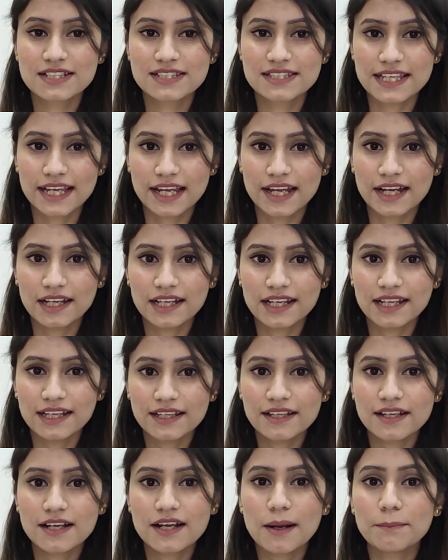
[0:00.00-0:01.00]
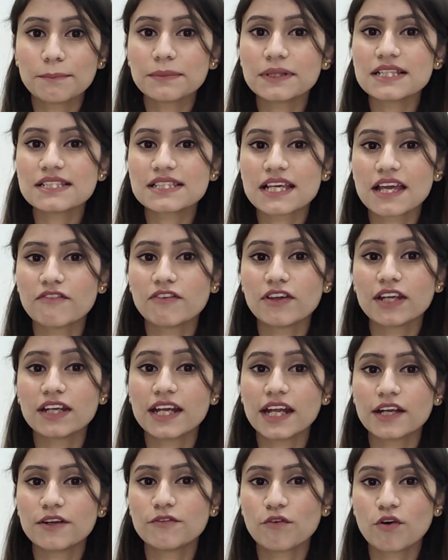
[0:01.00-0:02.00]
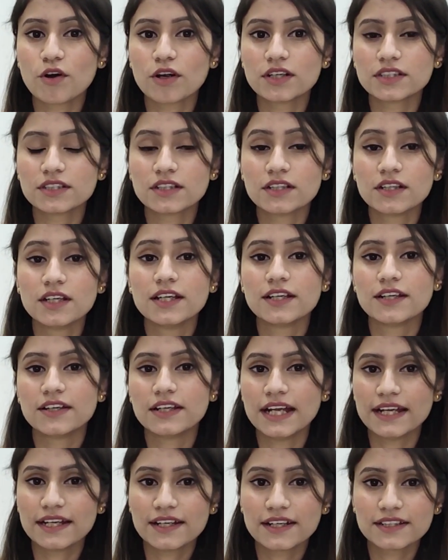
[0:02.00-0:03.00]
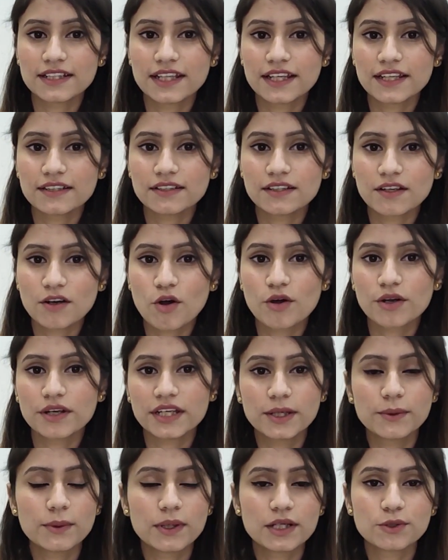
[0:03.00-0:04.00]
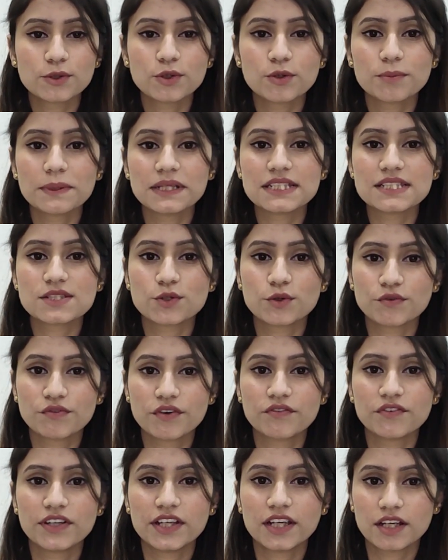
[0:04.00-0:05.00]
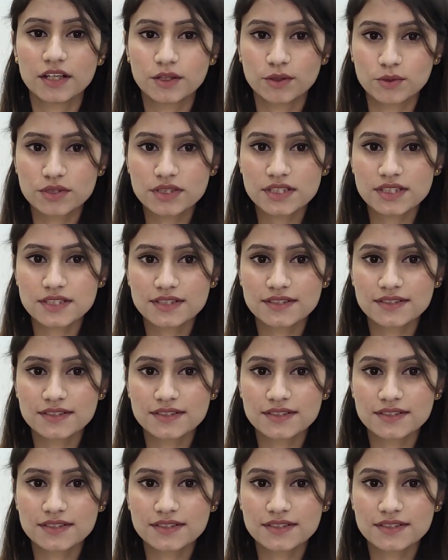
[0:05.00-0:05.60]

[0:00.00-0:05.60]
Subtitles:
Secondly, companies having net worth greater than or equal to rupees 250 crores.